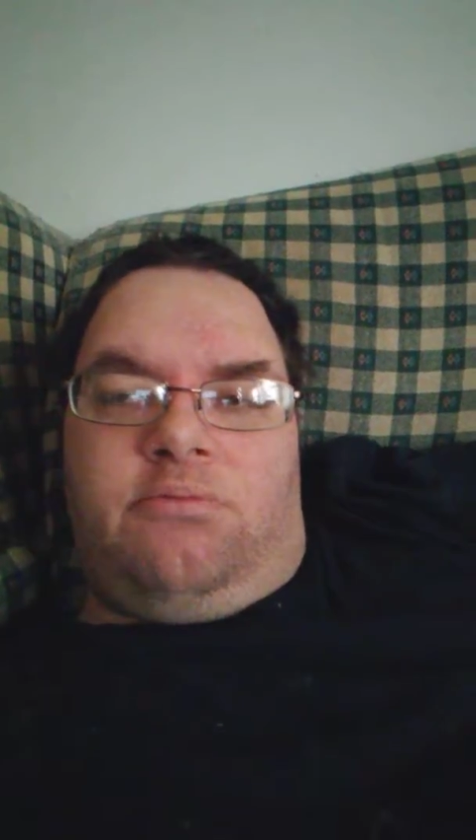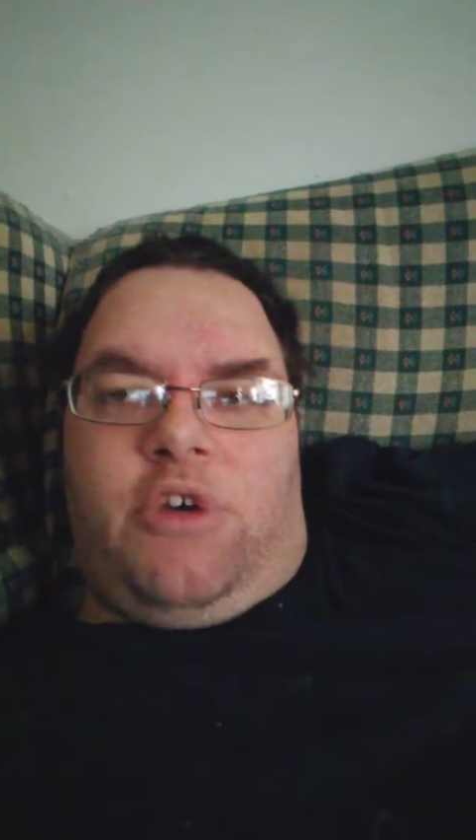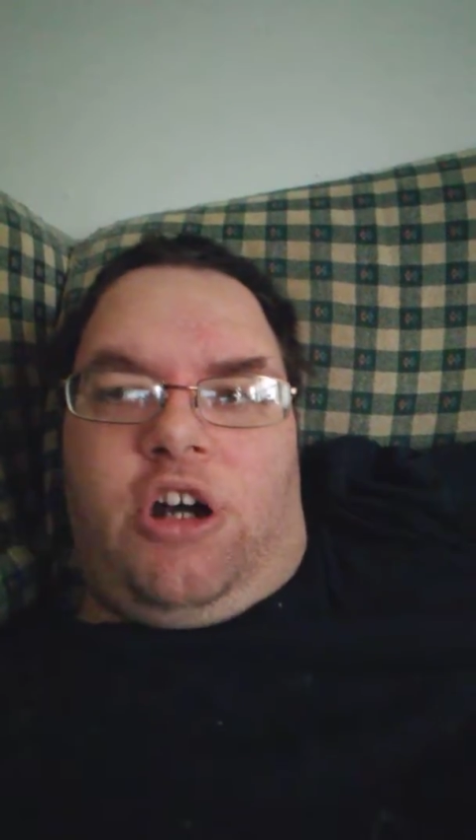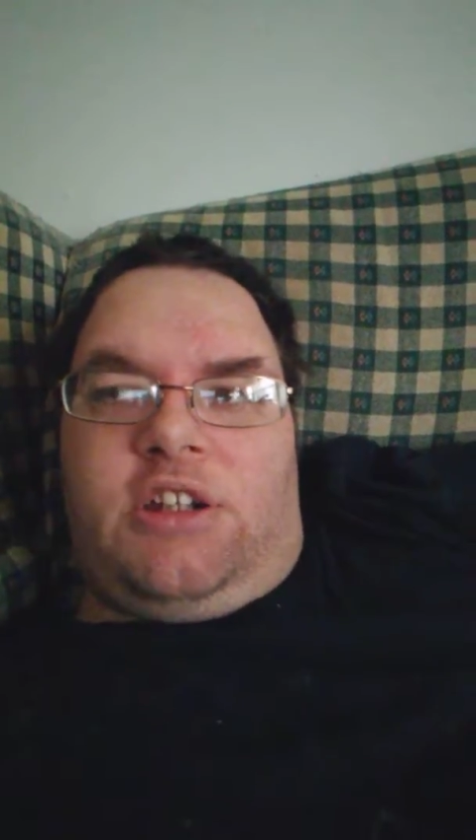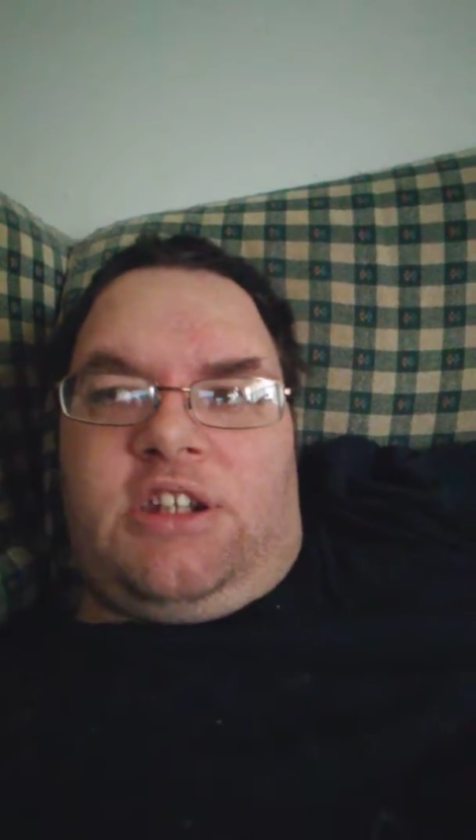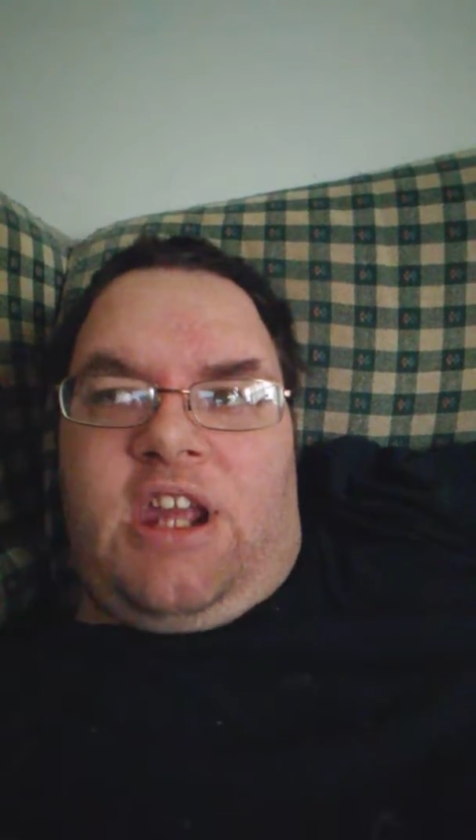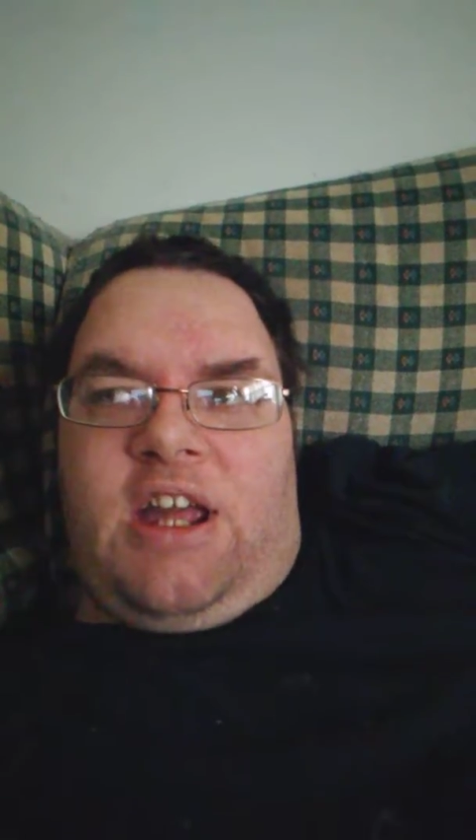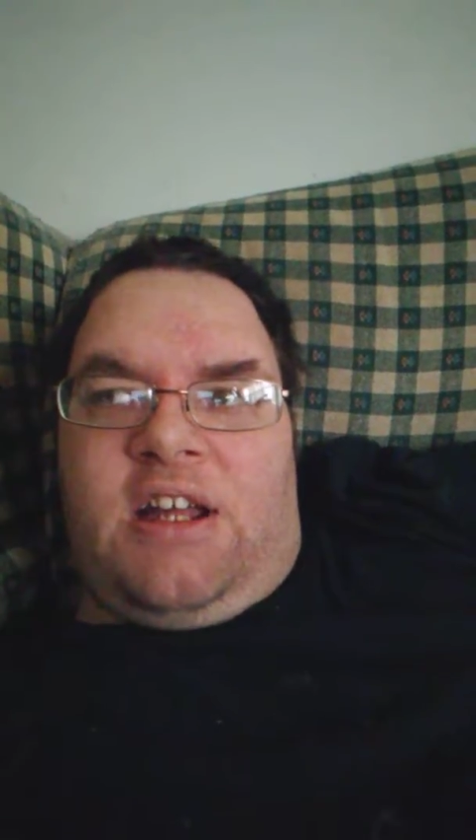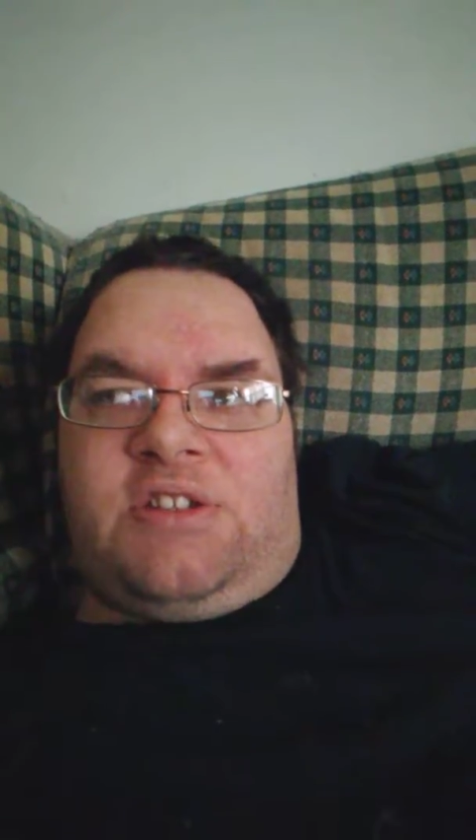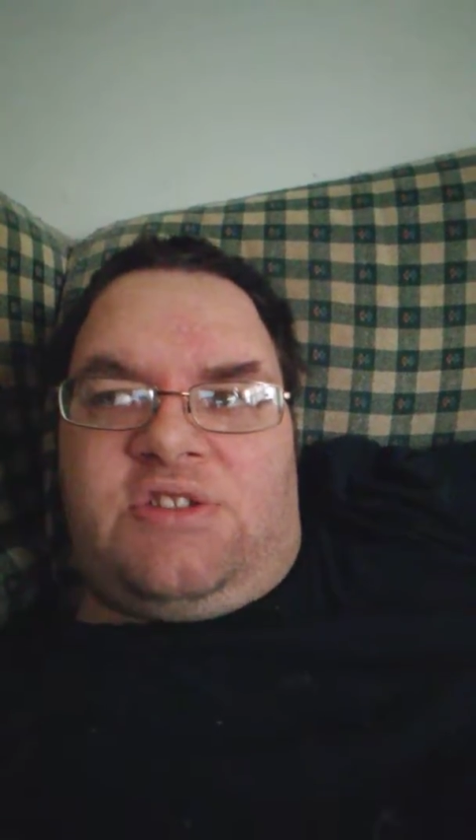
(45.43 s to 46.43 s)

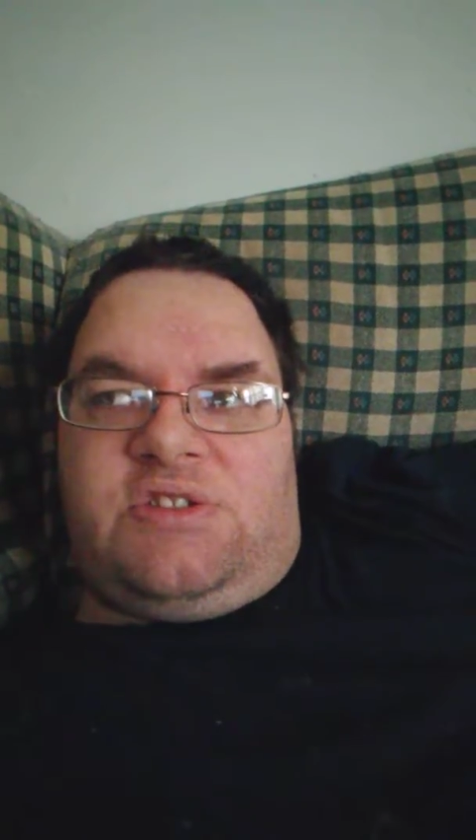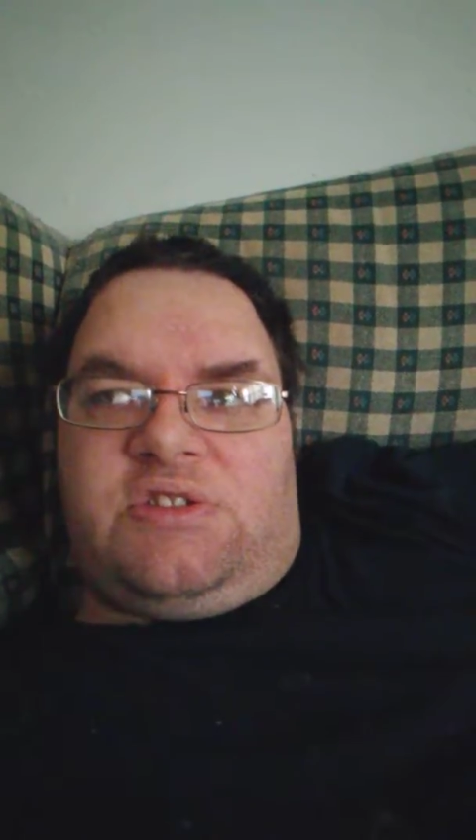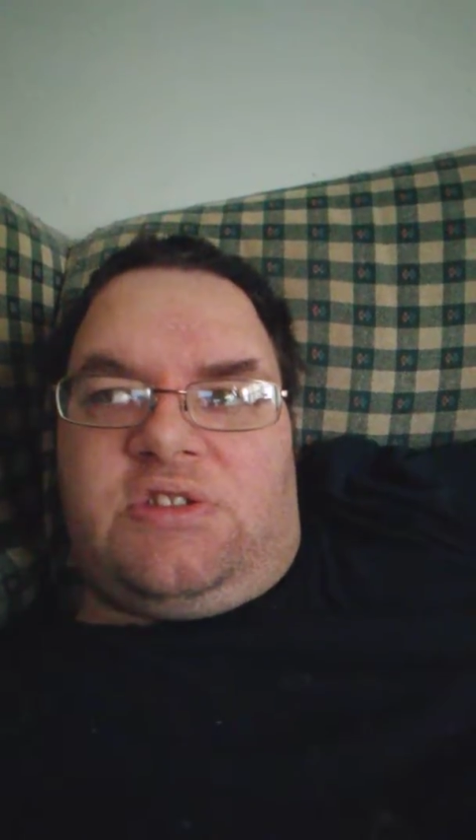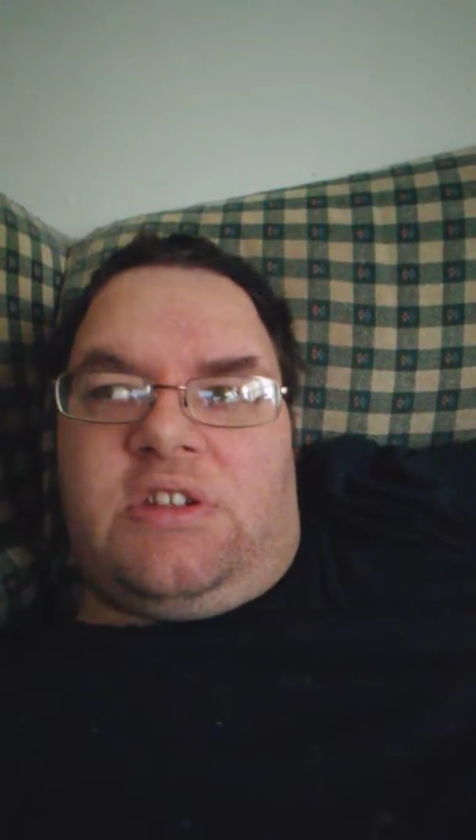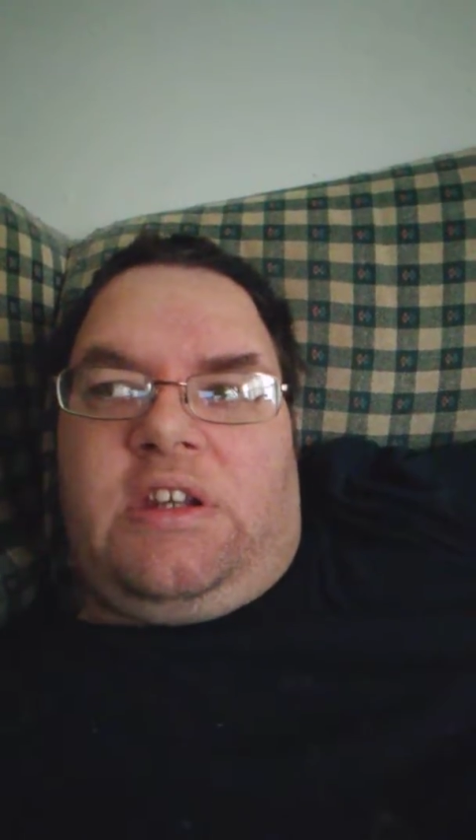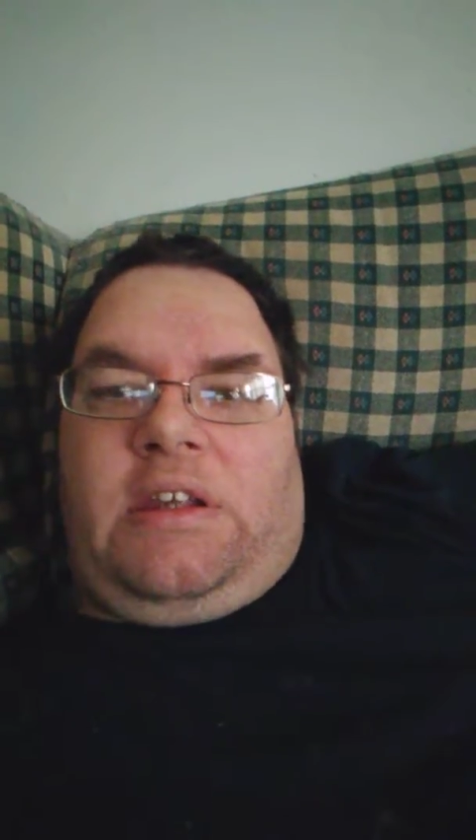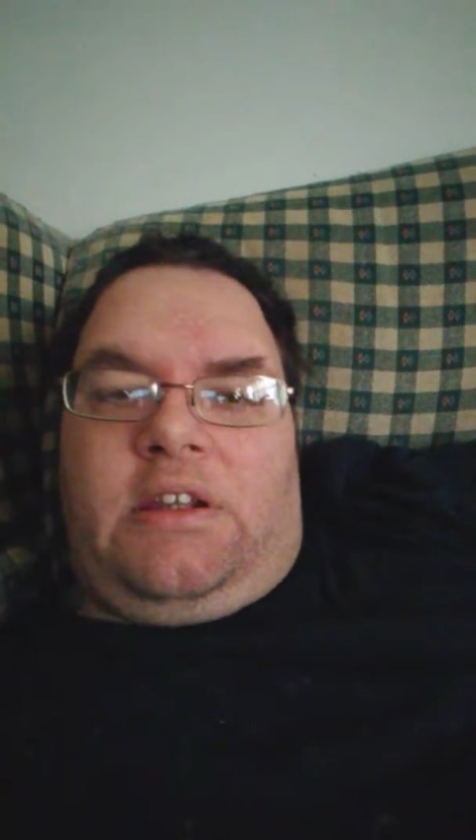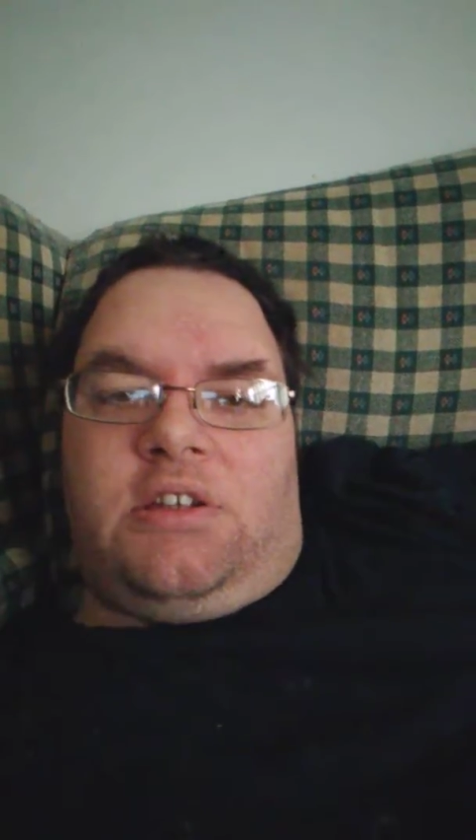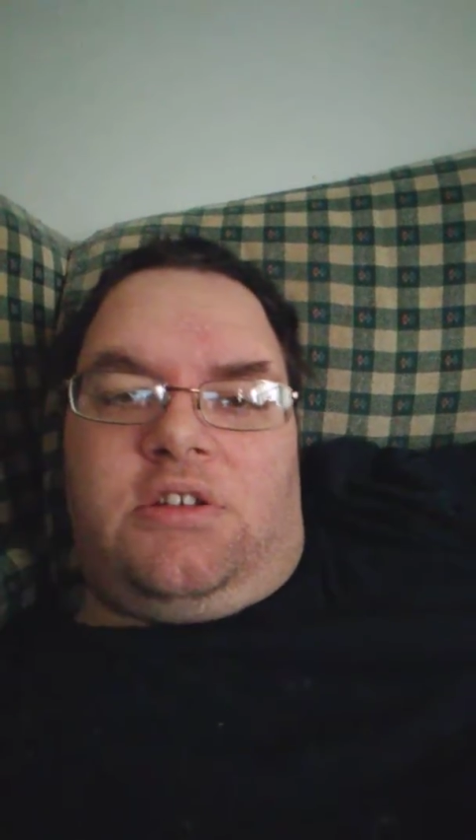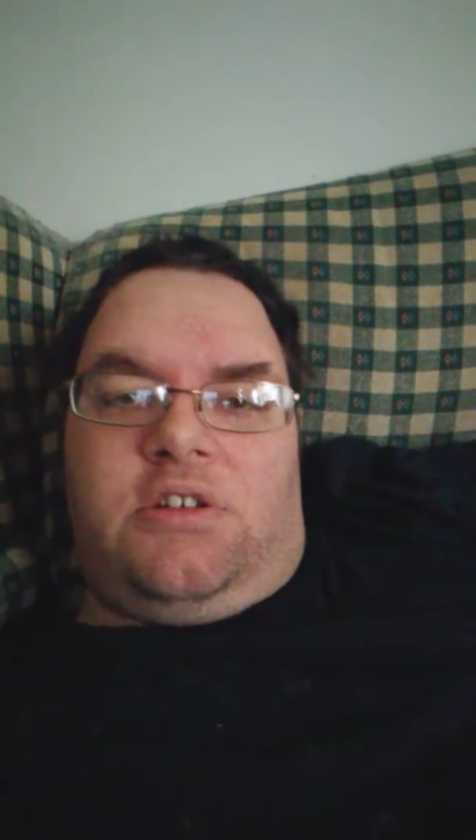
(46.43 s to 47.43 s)
podcasts, and